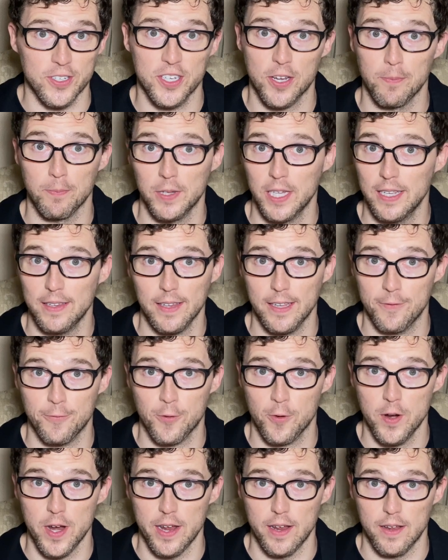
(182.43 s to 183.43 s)
completely
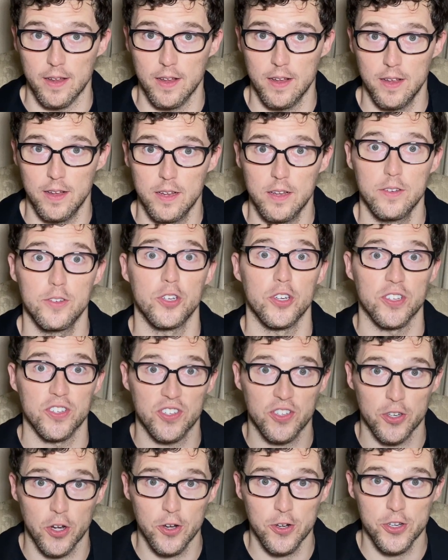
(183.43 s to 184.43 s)
free. Just
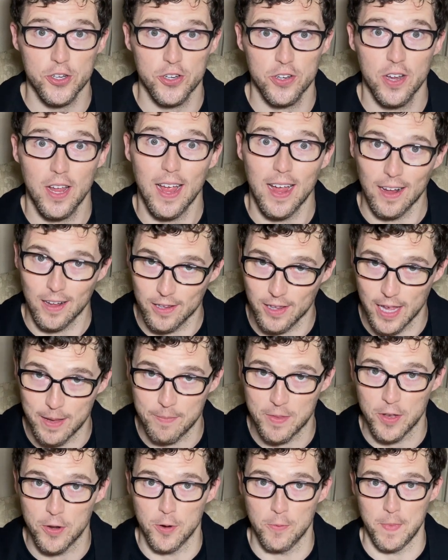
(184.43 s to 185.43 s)
search and claim
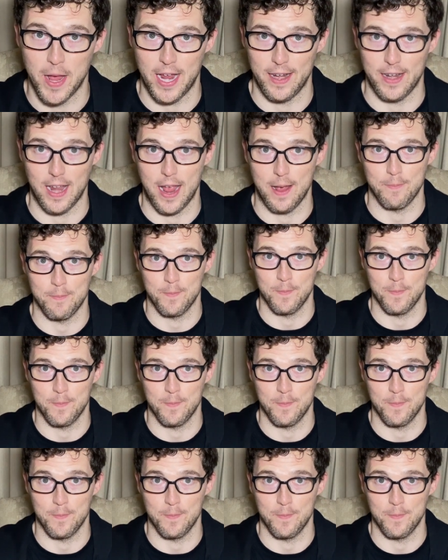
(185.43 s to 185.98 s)
the domain name.